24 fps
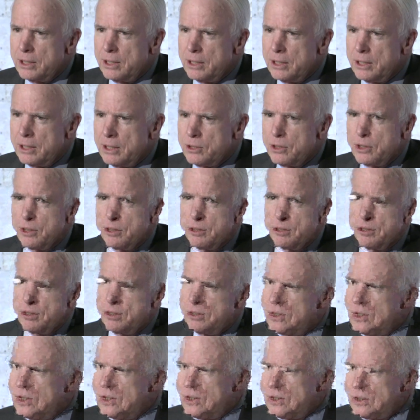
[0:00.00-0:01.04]
there. And I said,
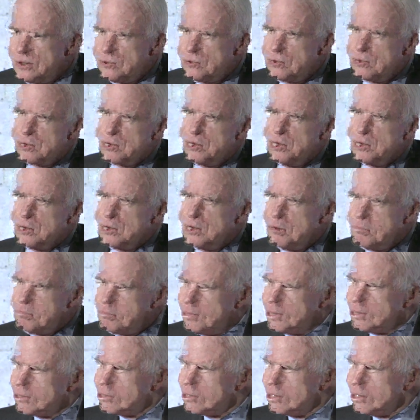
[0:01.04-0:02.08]
it took
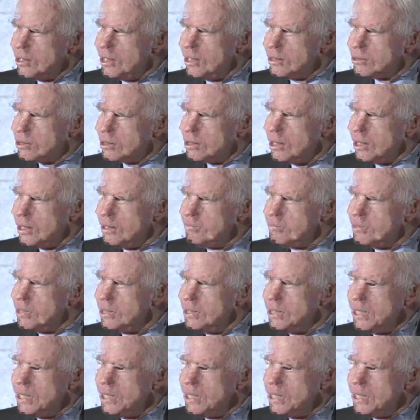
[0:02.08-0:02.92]
Columbus less time than.